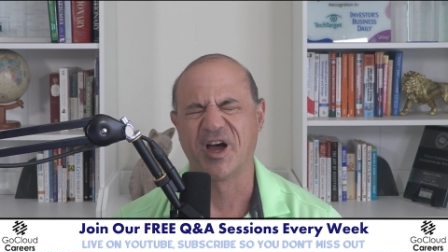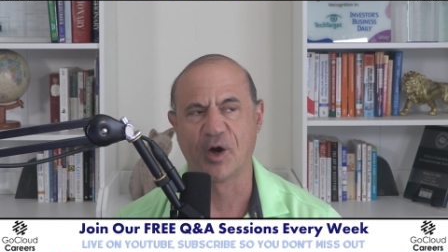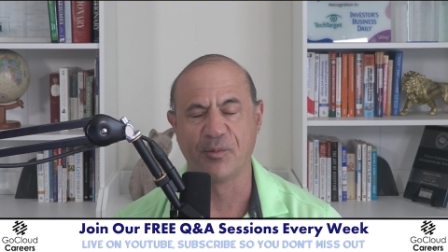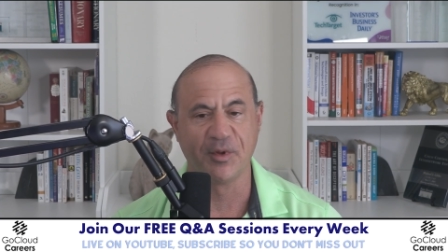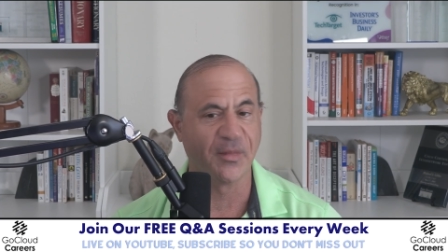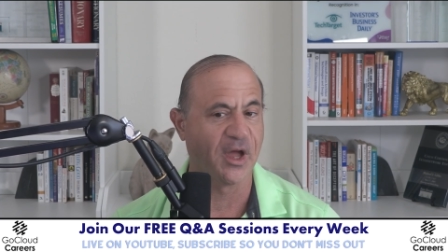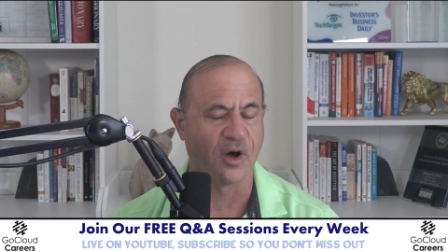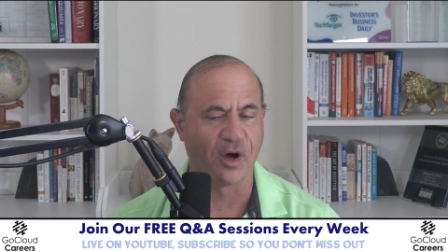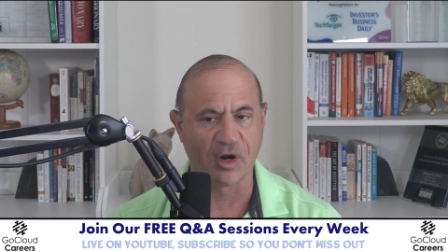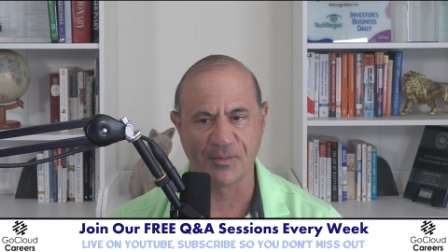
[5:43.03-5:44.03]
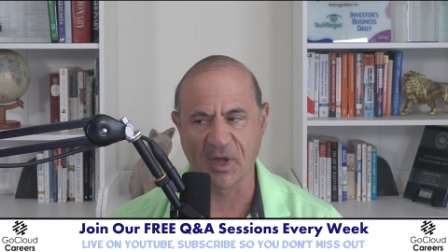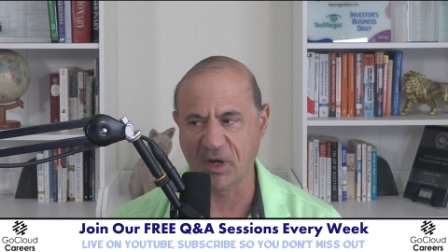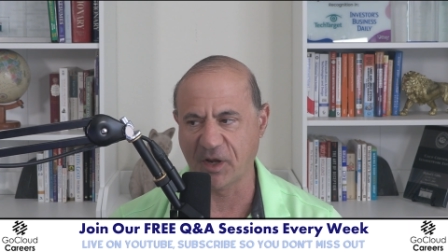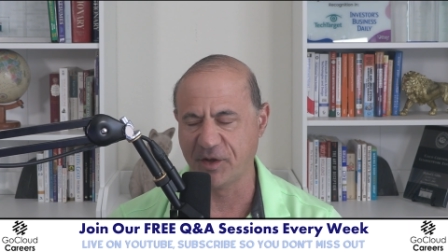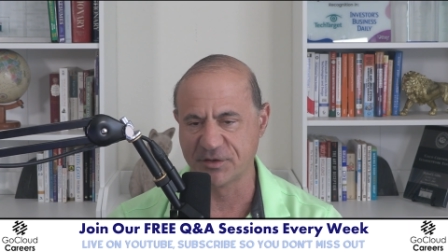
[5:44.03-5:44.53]
Uh, we may
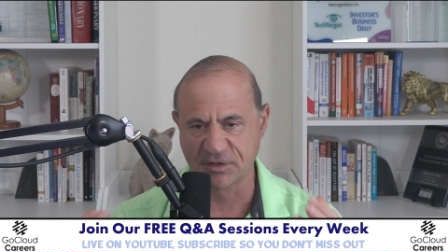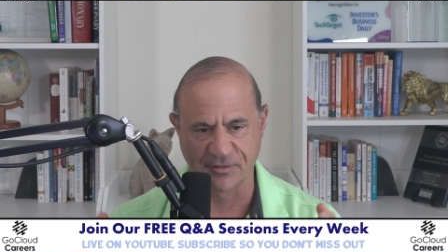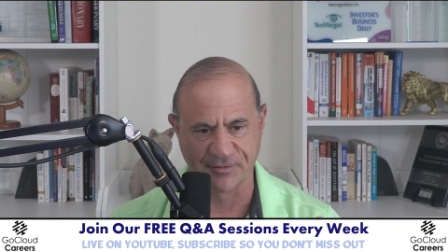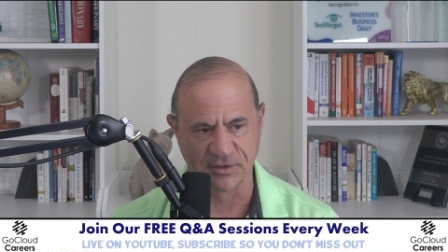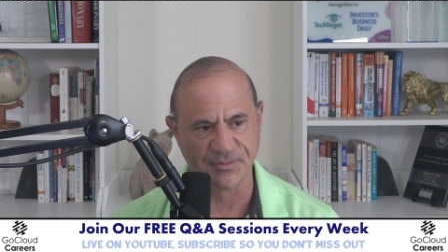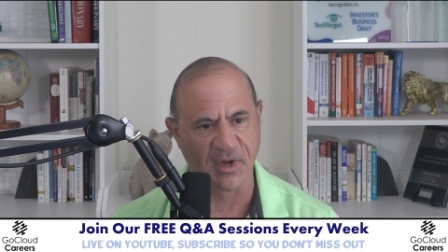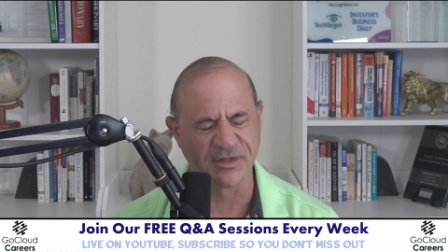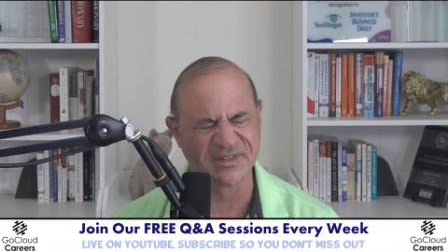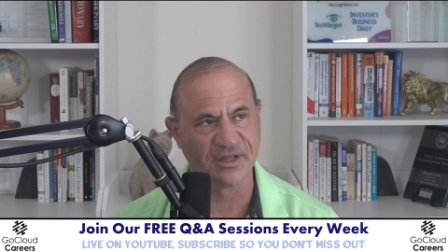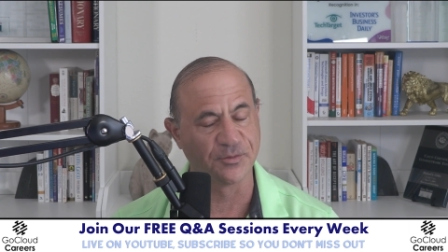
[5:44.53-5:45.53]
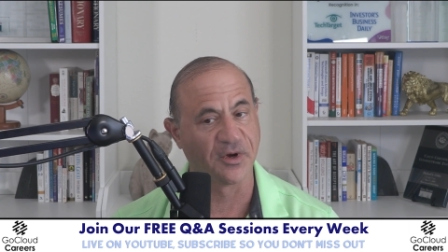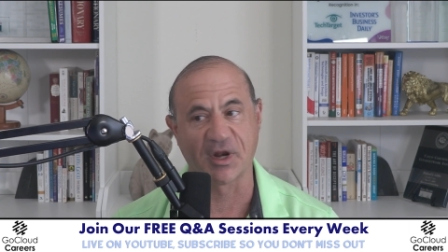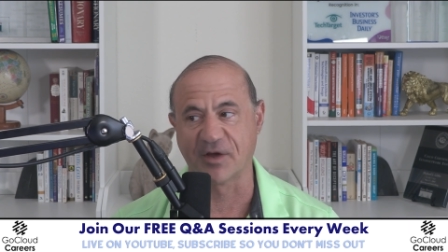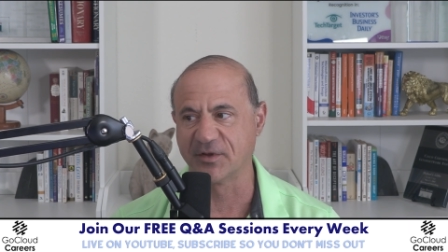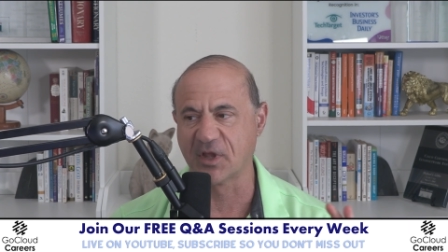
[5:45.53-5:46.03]
automate incident responses.
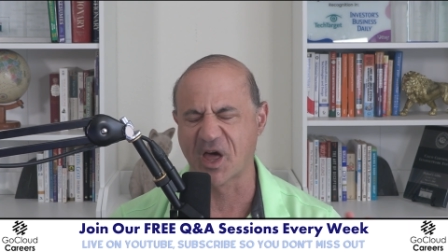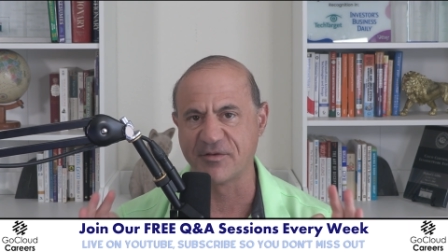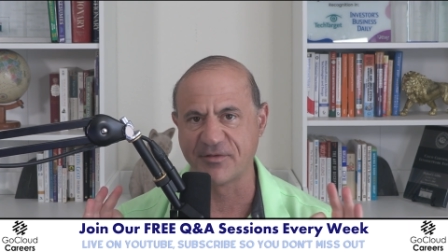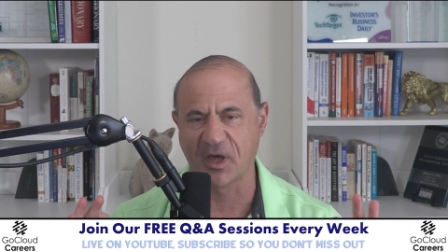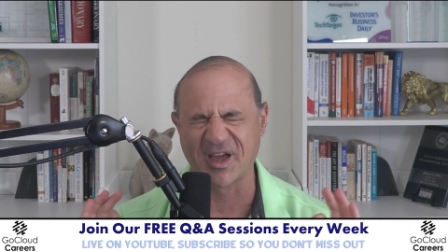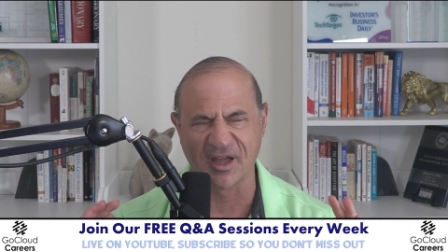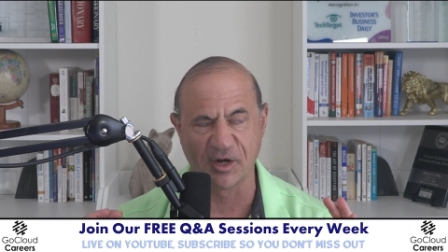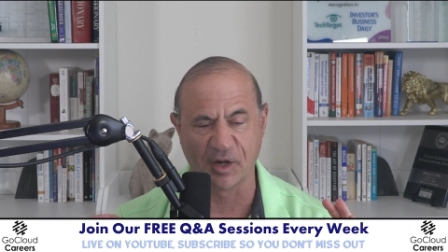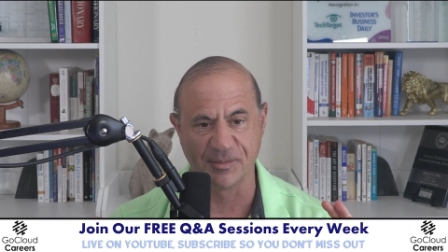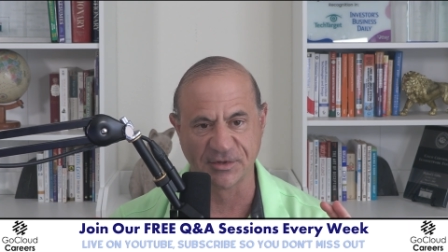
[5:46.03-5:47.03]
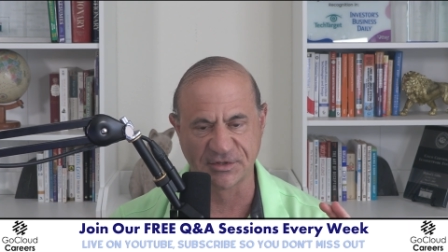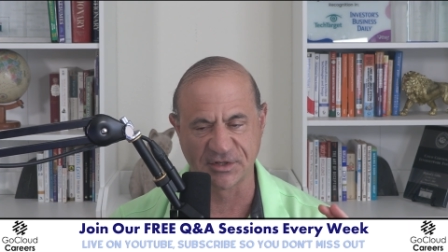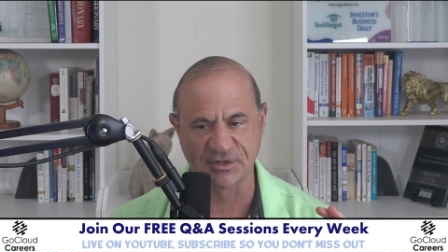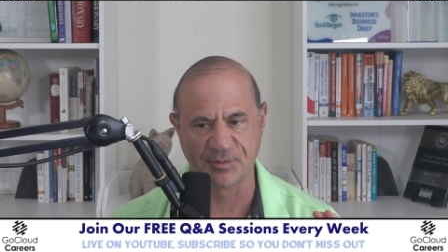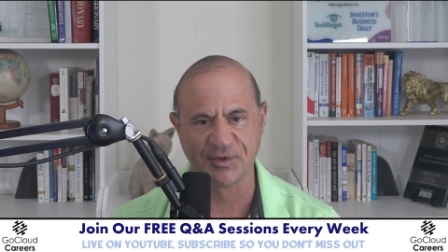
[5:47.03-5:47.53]
We're going to have a lot of A I-enabled
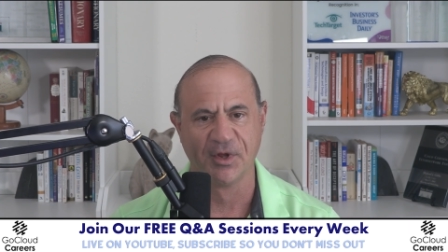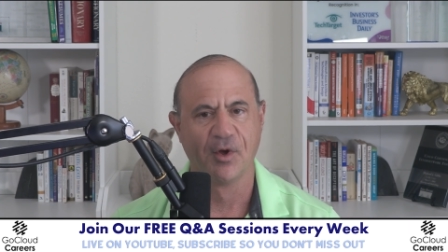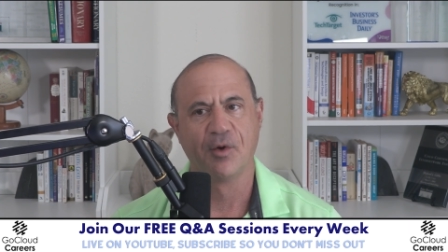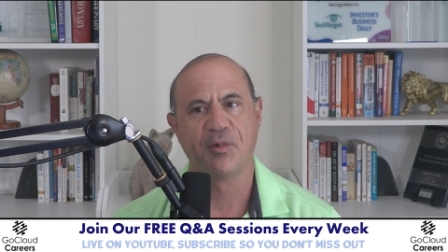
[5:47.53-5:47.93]
systems.